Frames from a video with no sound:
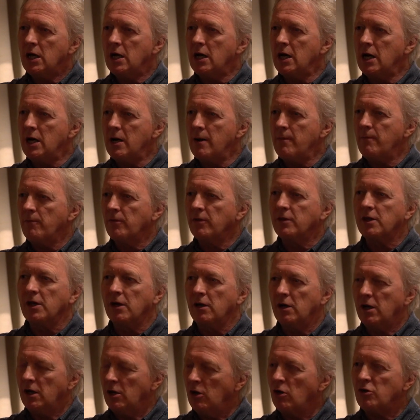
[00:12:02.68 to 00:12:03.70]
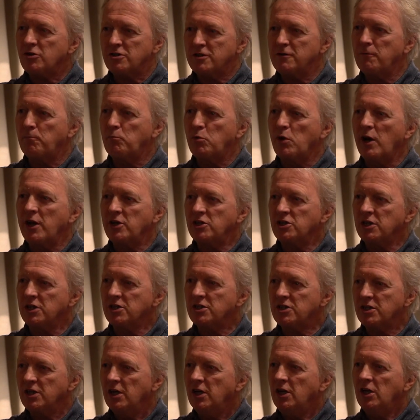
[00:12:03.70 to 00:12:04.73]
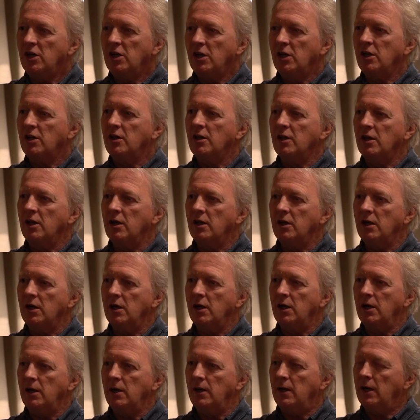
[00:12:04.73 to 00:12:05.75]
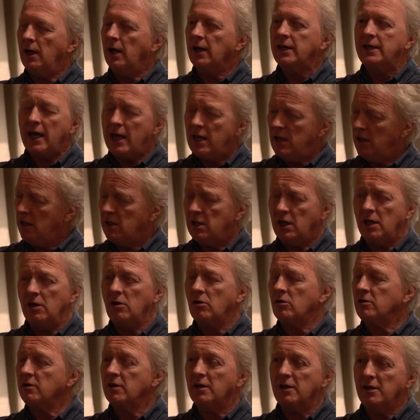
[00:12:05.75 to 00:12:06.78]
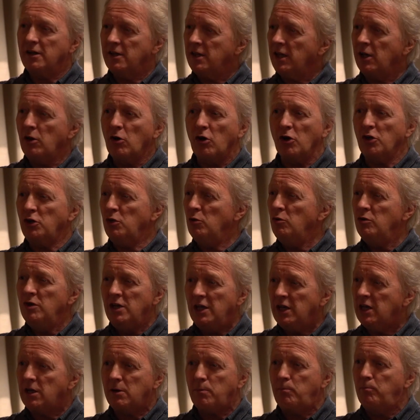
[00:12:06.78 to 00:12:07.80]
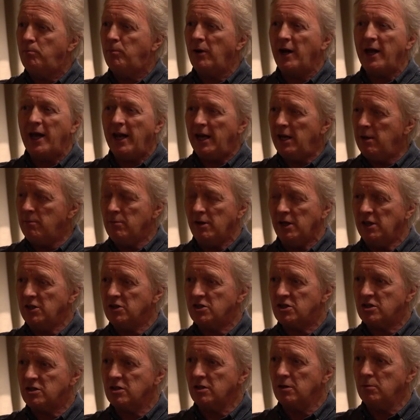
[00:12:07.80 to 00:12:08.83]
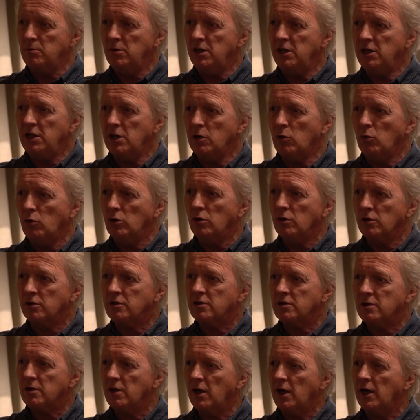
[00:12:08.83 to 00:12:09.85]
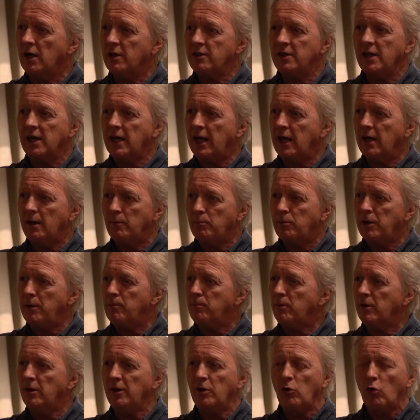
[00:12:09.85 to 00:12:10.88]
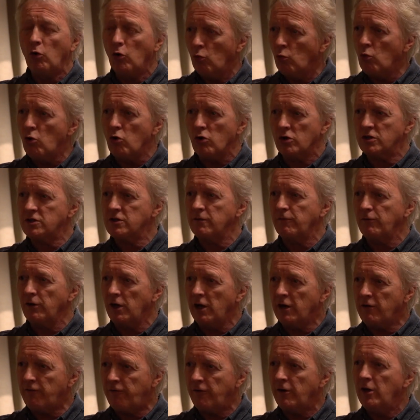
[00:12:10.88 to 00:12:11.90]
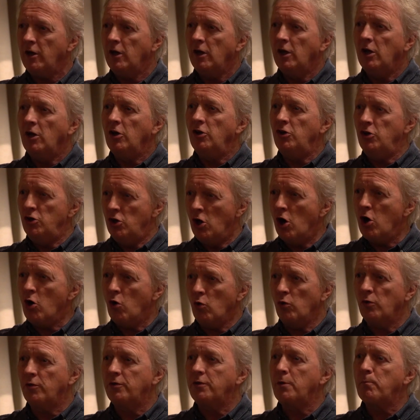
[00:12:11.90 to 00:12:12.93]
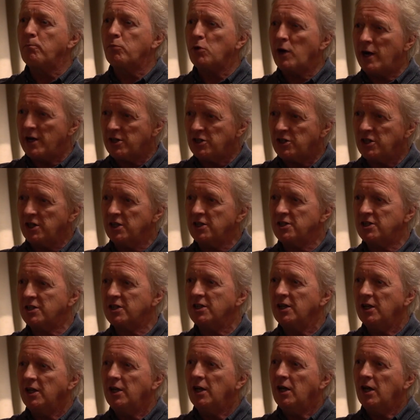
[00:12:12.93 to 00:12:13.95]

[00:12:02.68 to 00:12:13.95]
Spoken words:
there are lots of pressures. Again, they're not unique by any means to the media world. I think people in all walks of life know the pressures